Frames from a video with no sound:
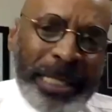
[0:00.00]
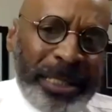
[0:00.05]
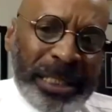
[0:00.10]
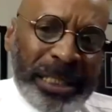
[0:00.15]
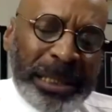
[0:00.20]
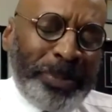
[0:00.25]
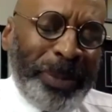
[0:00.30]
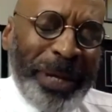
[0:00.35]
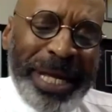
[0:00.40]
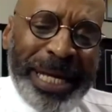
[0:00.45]
to
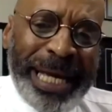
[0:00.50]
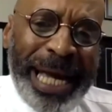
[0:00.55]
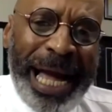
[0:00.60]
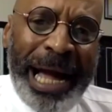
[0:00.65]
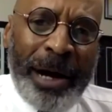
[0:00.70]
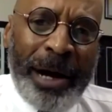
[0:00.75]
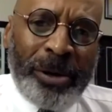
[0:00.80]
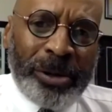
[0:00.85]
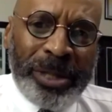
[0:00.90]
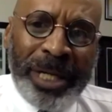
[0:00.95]
speak
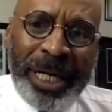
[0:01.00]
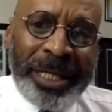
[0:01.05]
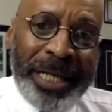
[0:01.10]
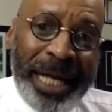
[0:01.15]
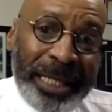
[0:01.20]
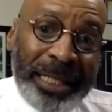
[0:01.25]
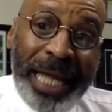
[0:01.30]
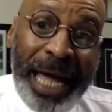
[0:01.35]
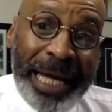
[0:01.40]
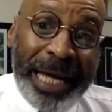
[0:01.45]
out. And they
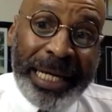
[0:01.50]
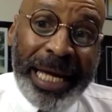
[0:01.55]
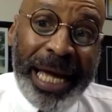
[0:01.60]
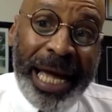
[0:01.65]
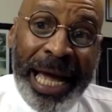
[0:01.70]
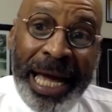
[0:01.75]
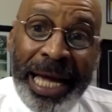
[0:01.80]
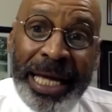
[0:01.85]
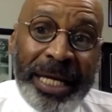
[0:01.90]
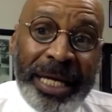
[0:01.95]
like,
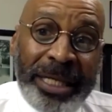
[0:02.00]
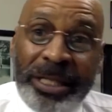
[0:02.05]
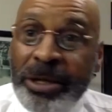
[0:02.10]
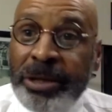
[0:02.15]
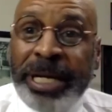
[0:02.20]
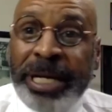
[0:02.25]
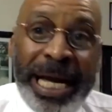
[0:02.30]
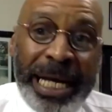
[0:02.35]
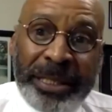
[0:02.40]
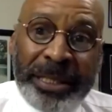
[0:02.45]
hey, you
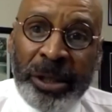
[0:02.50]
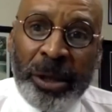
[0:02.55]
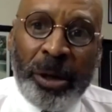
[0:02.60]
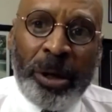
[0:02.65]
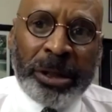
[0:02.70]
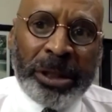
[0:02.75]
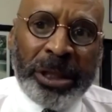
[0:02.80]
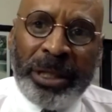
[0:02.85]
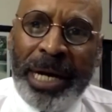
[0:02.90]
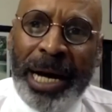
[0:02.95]
can't
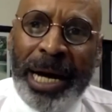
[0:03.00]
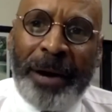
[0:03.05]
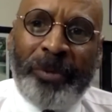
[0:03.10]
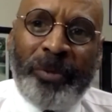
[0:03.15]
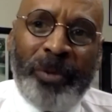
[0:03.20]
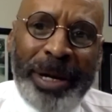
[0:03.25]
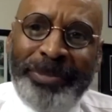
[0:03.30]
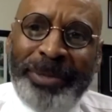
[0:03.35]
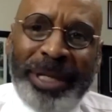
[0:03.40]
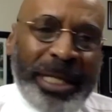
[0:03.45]
talk to our
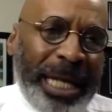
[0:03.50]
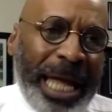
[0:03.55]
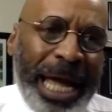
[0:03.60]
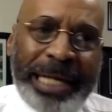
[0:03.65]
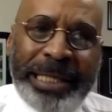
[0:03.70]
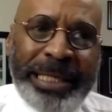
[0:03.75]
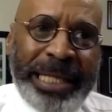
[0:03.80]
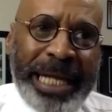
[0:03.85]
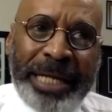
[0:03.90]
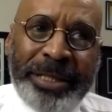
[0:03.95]
women
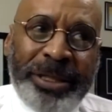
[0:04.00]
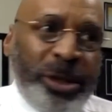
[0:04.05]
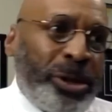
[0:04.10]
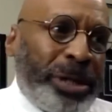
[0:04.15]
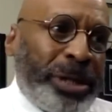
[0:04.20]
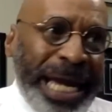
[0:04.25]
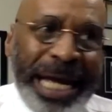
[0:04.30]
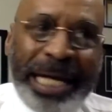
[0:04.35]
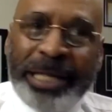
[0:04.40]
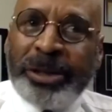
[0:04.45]
like that. You
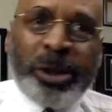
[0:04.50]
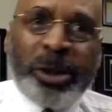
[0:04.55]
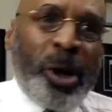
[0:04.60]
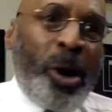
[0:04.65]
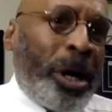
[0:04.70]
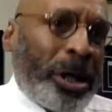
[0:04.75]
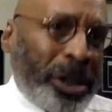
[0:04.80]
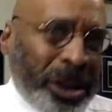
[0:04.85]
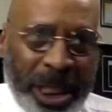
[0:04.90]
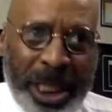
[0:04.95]
can't
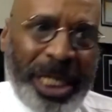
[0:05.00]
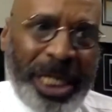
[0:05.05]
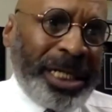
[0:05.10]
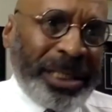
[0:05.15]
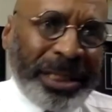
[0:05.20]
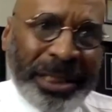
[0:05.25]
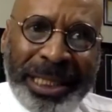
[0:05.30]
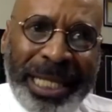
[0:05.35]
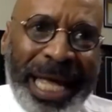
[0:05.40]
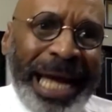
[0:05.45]
talk to
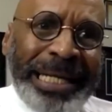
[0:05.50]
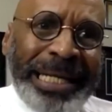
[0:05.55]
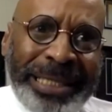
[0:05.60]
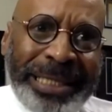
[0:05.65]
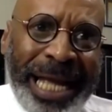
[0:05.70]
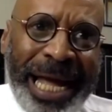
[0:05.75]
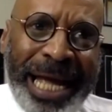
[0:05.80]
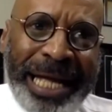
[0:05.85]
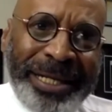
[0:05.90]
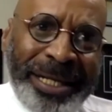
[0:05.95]
us like
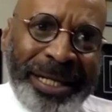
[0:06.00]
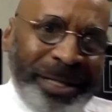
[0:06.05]
that.